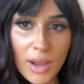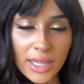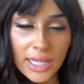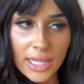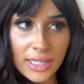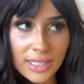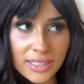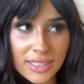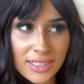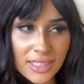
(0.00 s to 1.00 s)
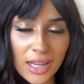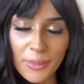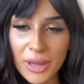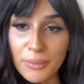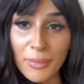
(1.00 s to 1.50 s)
why, like, he needs to
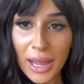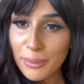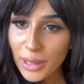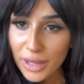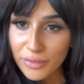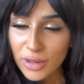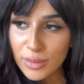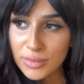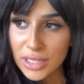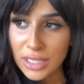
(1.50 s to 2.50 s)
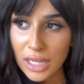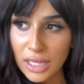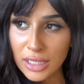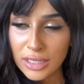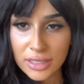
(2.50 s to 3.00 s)
come on my platform to
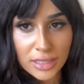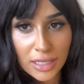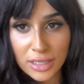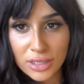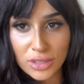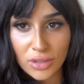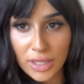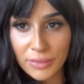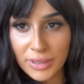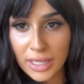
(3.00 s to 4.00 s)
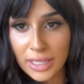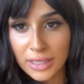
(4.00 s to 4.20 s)
tell the side of the story when, like,